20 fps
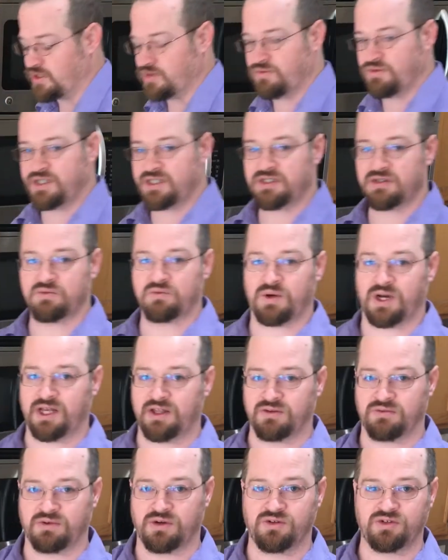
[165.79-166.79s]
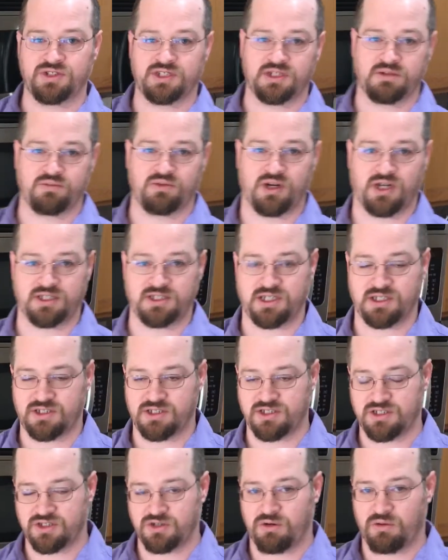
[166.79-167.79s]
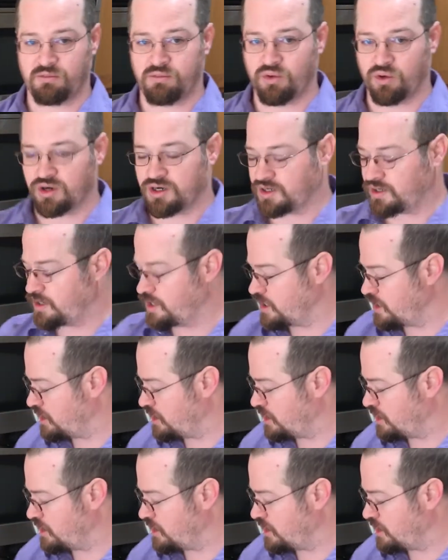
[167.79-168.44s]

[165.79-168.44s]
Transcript: The reason why the roasting process is so important